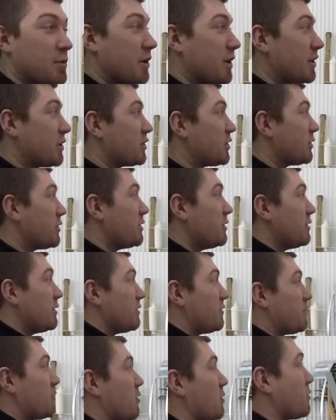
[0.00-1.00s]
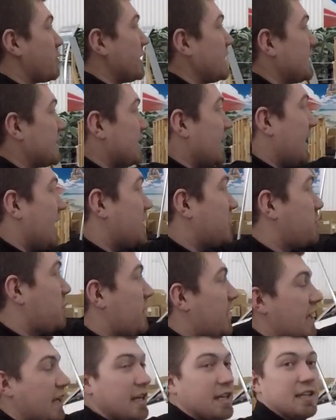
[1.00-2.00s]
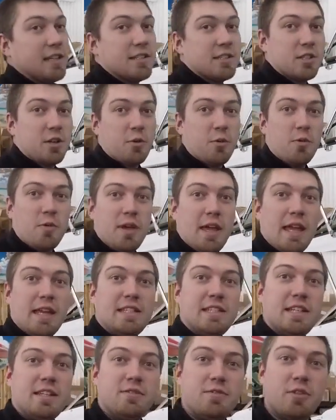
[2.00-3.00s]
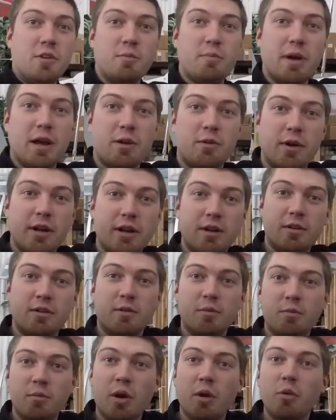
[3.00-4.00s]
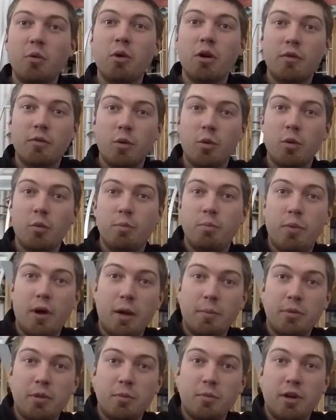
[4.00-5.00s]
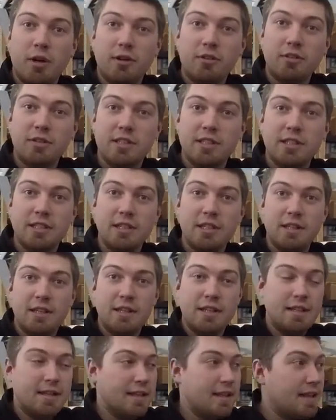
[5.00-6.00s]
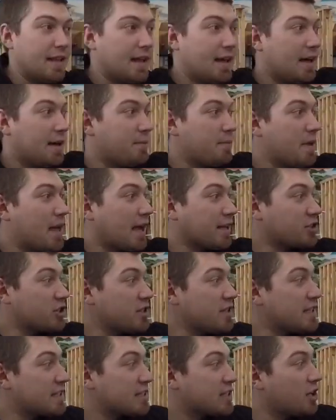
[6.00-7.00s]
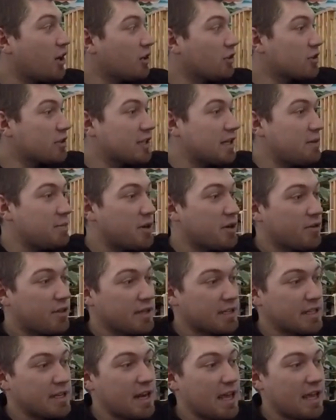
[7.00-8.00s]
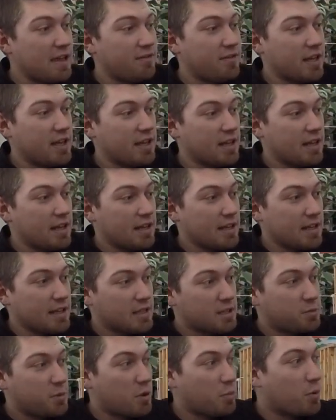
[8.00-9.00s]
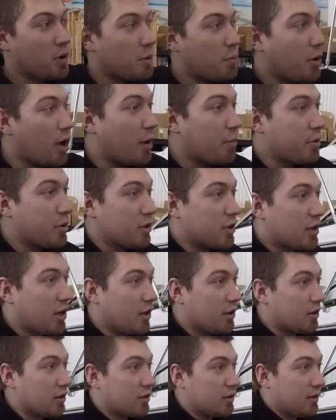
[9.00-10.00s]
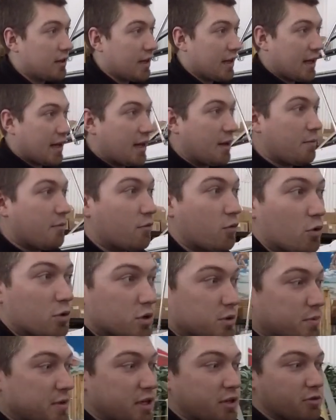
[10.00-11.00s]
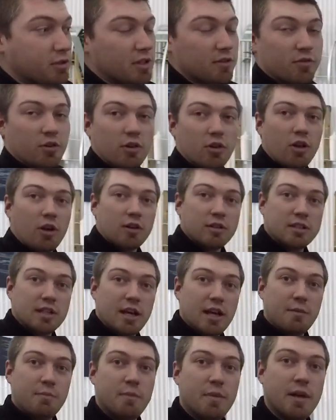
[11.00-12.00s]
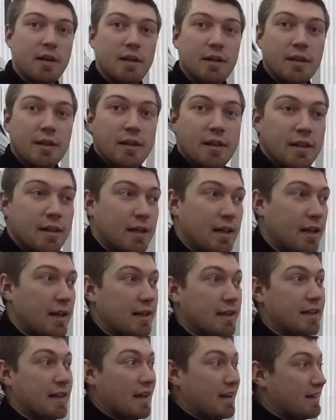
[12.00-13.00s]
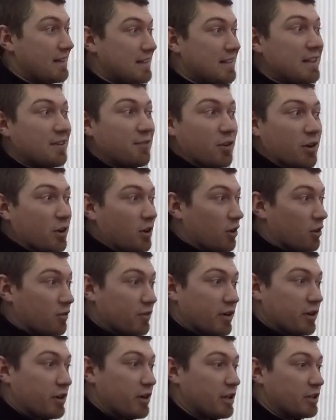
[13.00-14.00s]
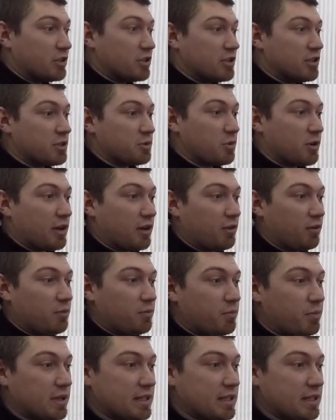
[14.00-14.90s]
We're going to show you the Four Winns H180, so 18-foot Bowrider, probably one of our popular models. Actually, this color scheme here, this navy, it's been a pretty popular color. Four Winns been using it for a long time. Get it in different color variations as well.